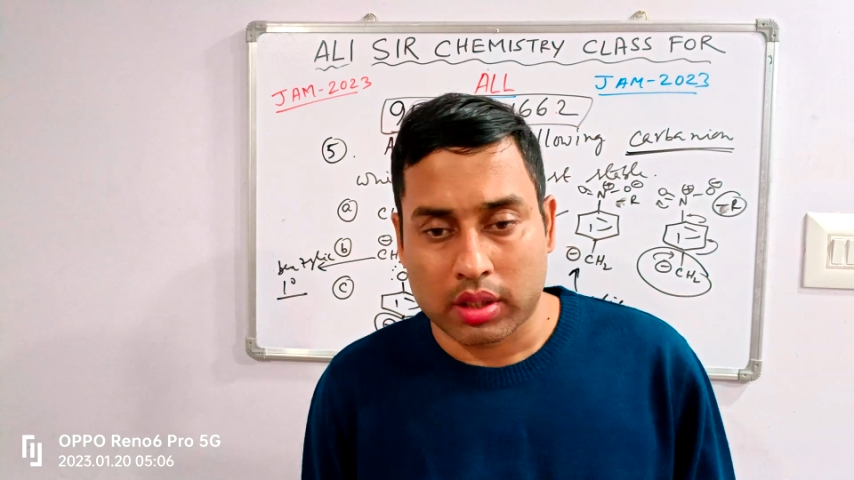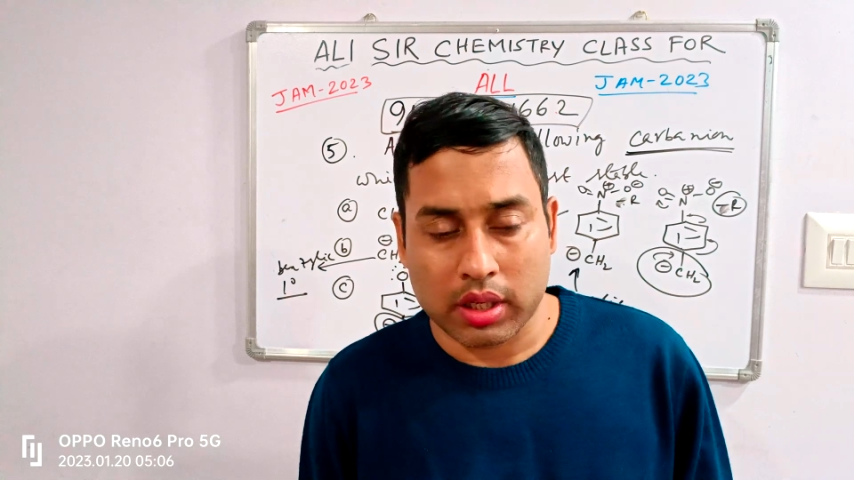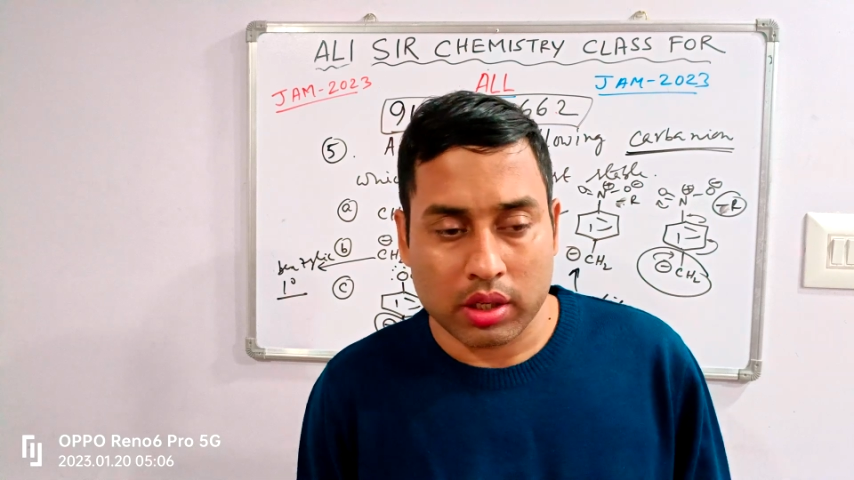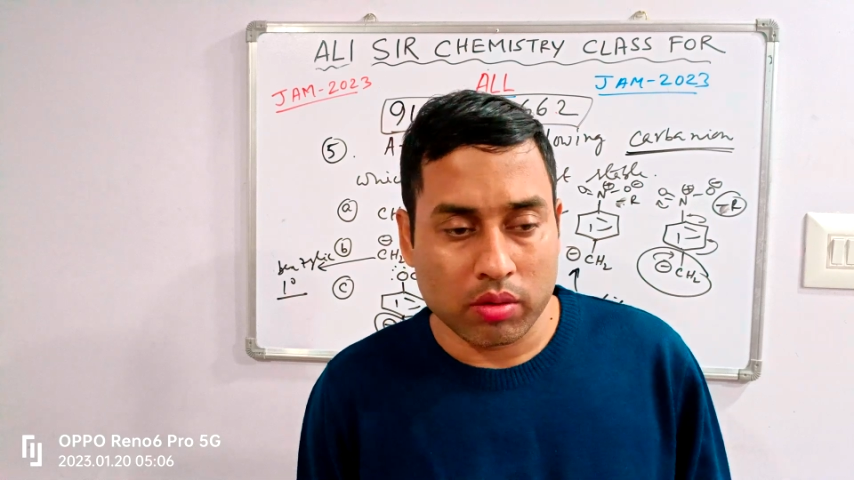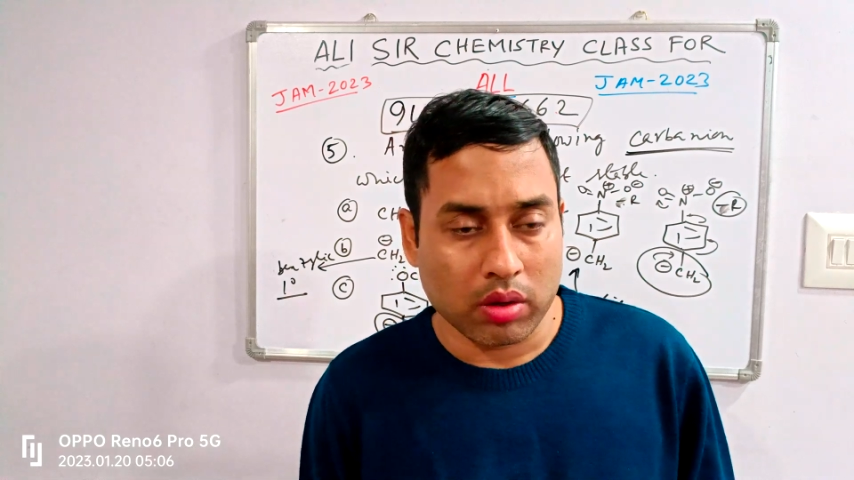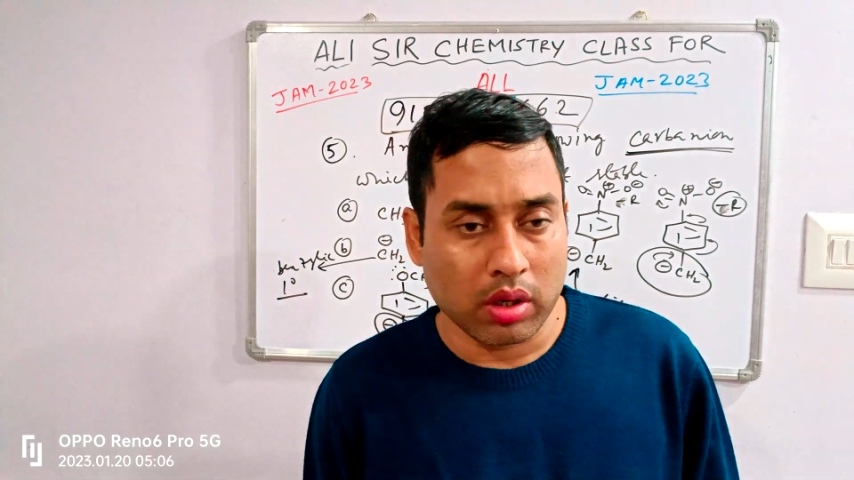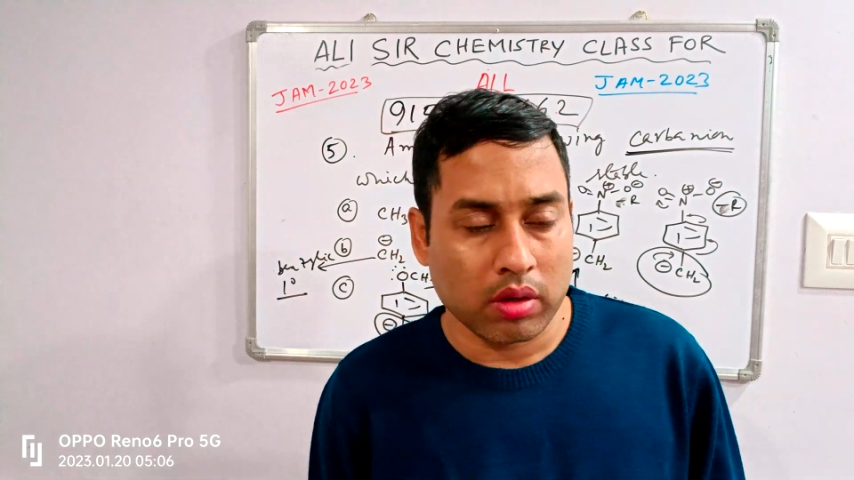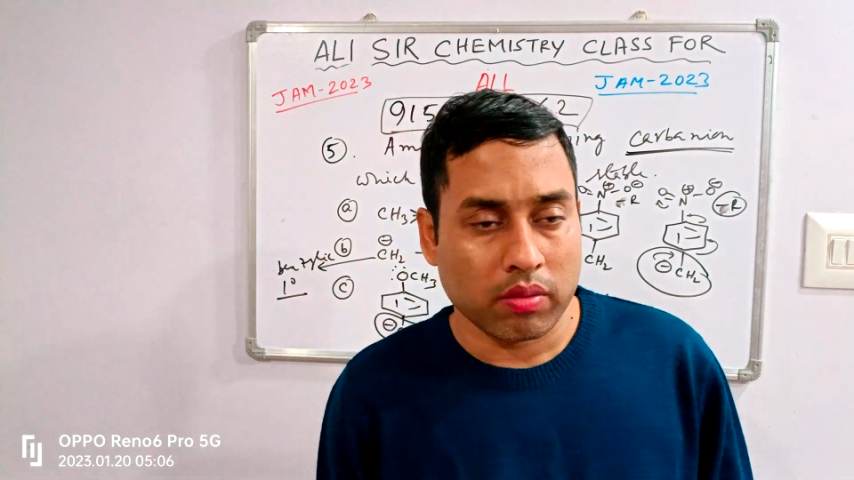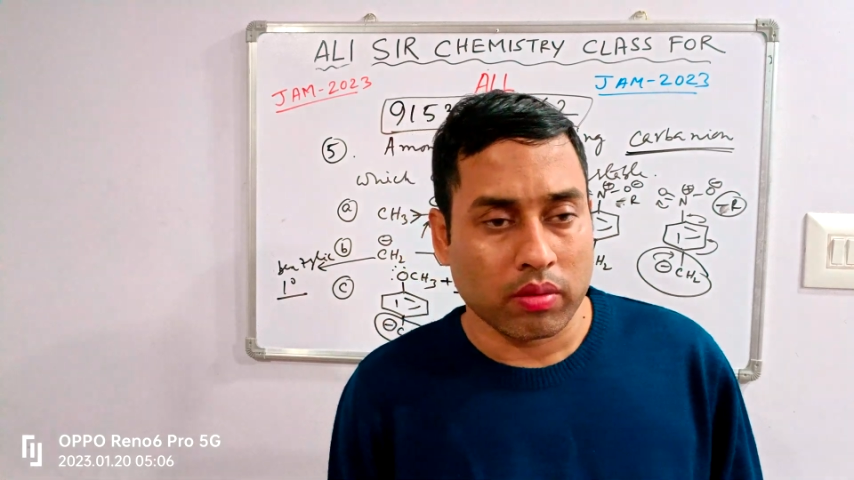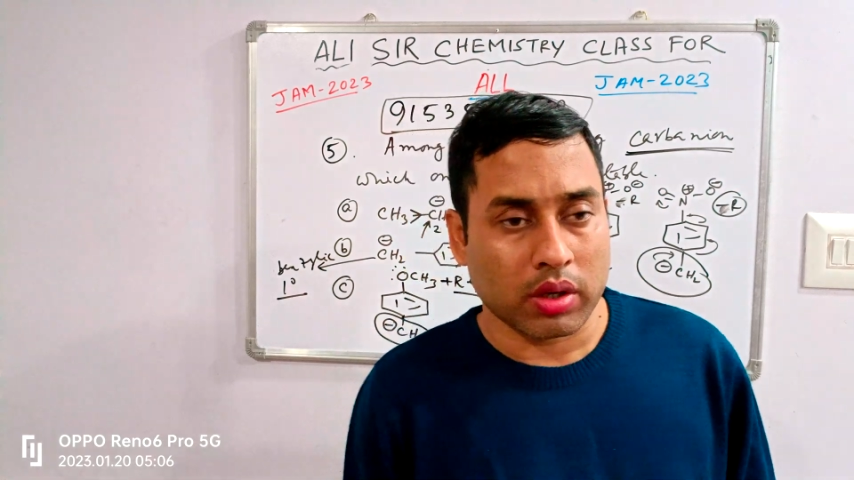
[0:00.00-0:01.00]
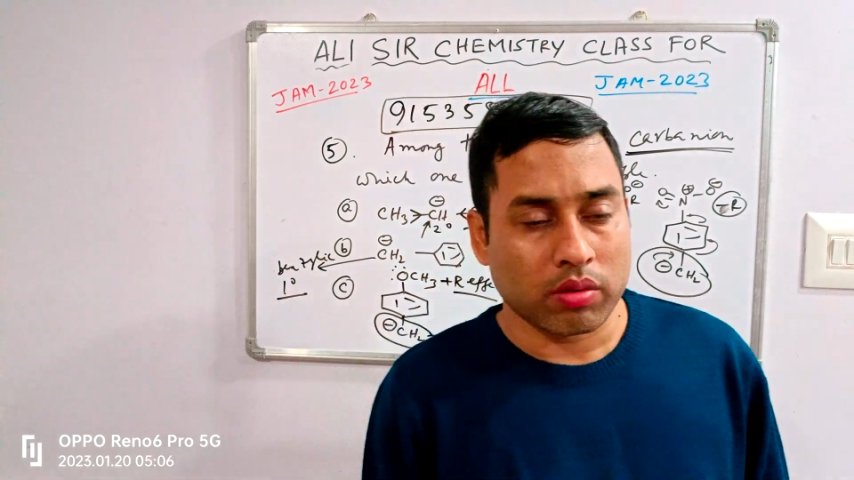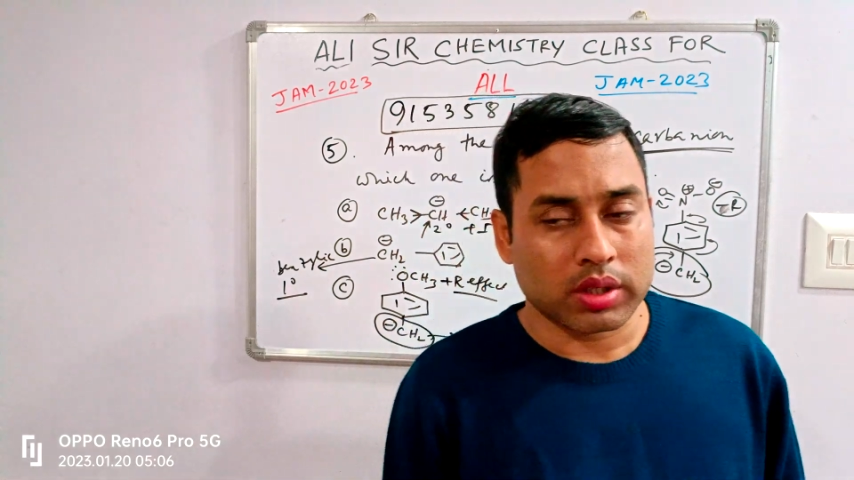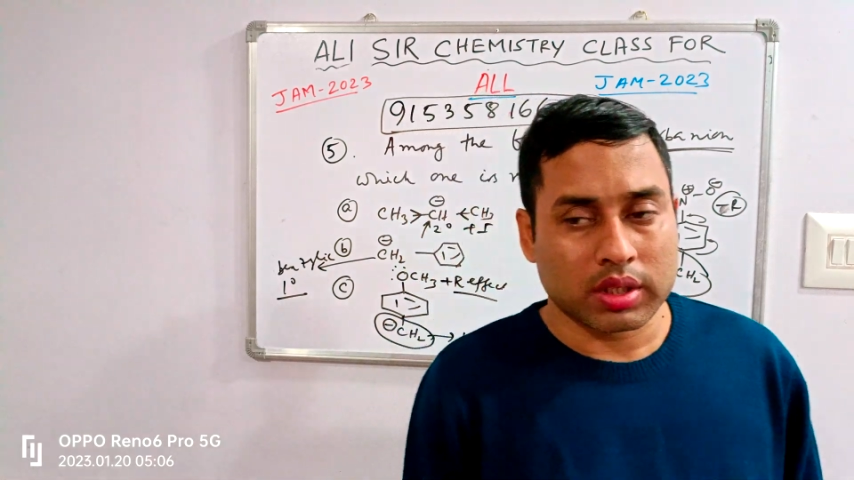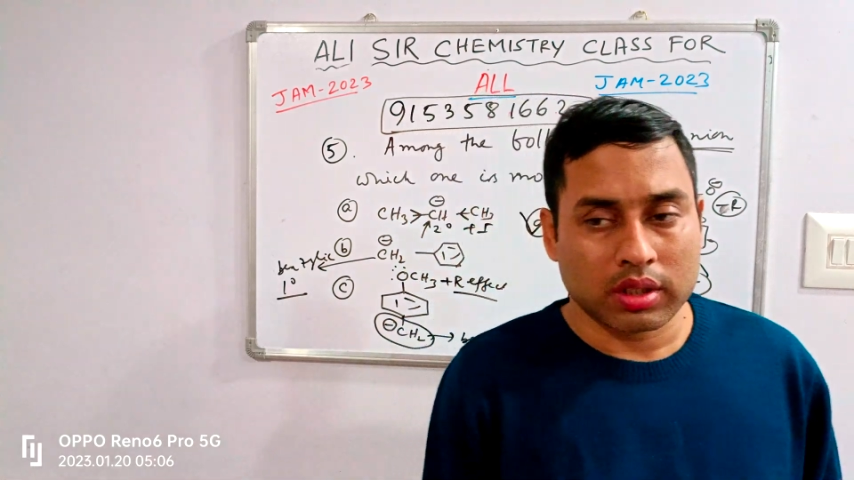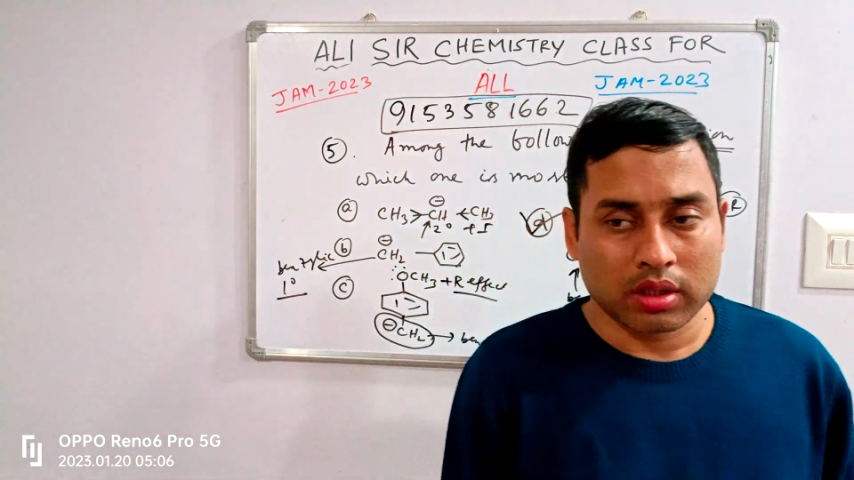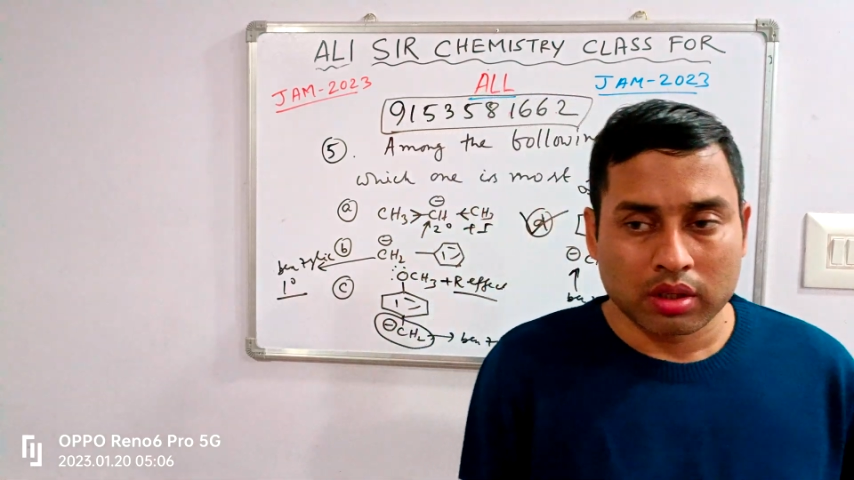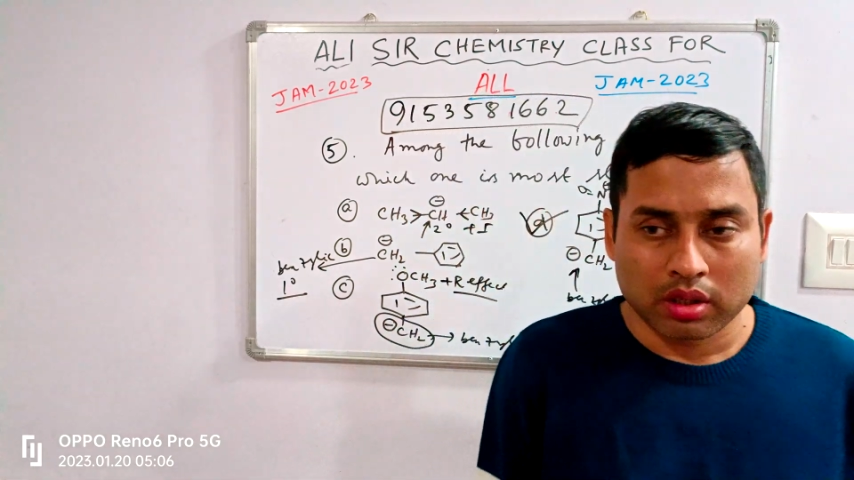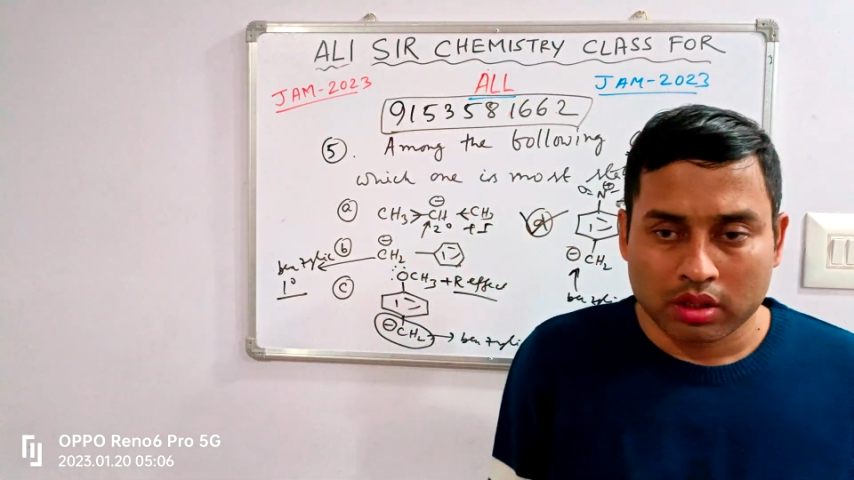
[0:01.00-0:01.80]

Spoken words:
Thank you all for watching.